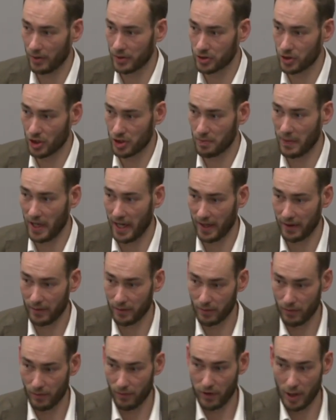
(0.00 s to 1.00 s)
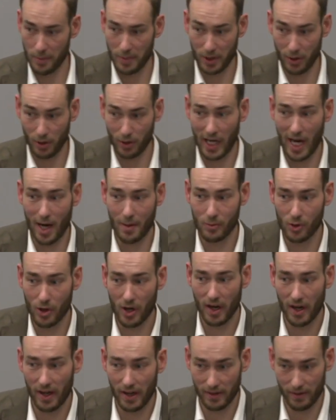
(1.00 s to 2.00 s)
just by flipping your
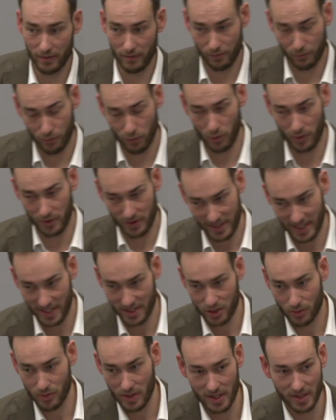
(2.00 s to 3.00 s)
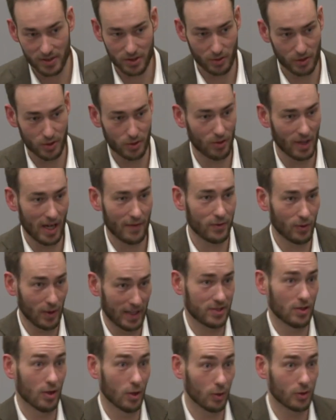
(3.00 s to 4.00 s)
camera for their screen, so you don't have to
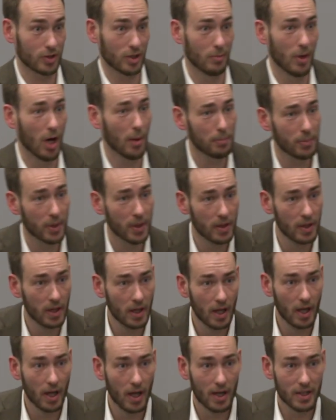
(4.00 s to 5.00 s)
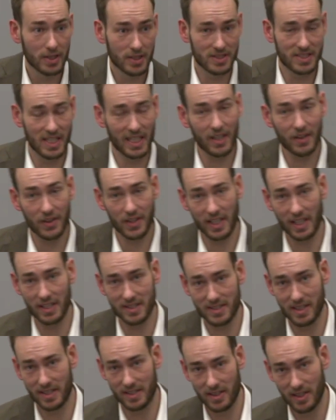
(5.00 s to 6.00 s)
actually look them up. The second thing
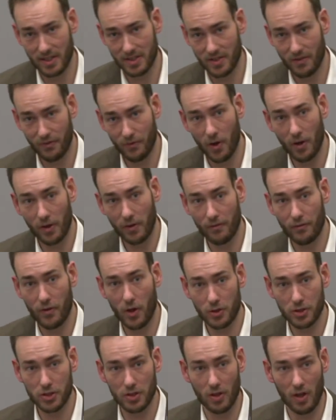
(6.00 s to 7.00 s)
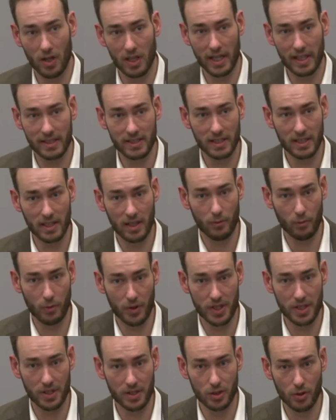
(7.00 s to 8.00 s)
is that there's a function on LinkedIn
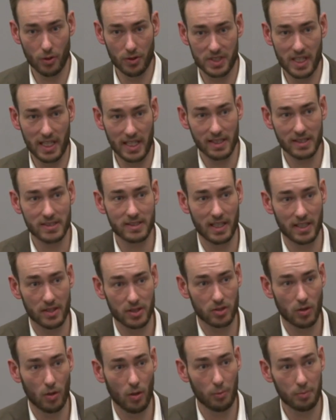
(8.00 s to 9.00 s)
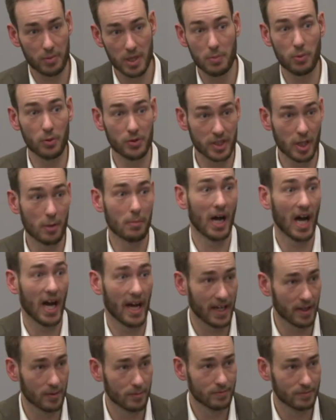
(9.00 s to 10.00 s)
within your settings that is called People
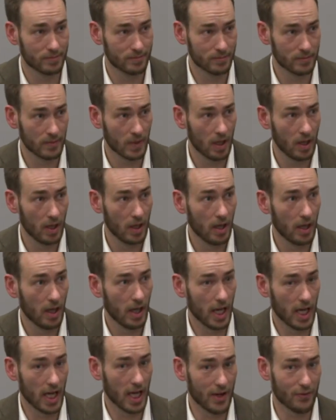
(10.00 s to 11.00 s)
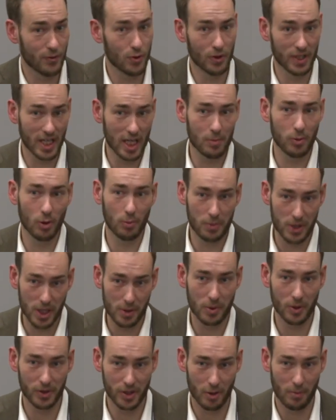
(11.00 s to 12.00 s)
Nearby. If you enable
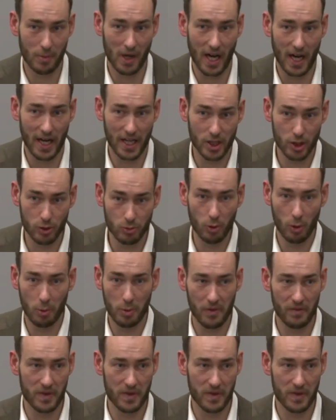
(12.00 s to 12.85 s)
People Nearby, you will be